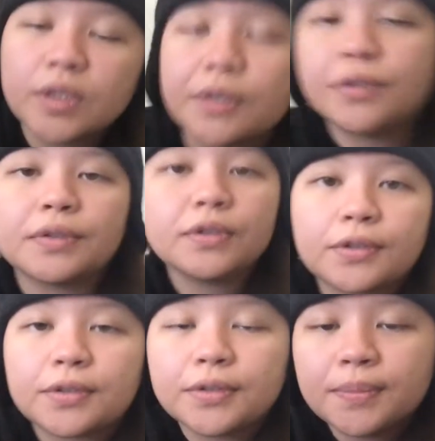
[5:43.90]
it
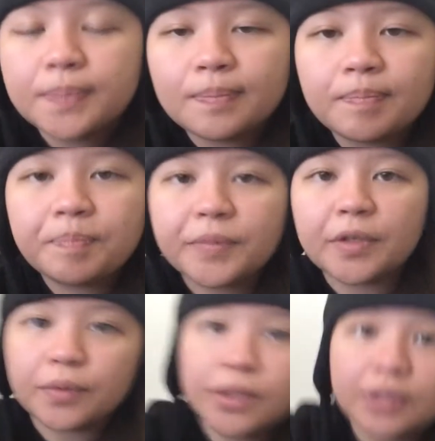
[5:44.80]
sucked.
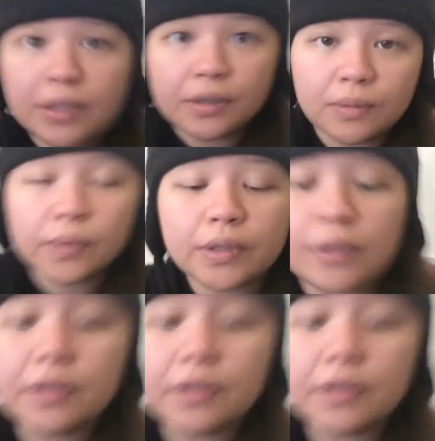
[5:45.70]
It really, really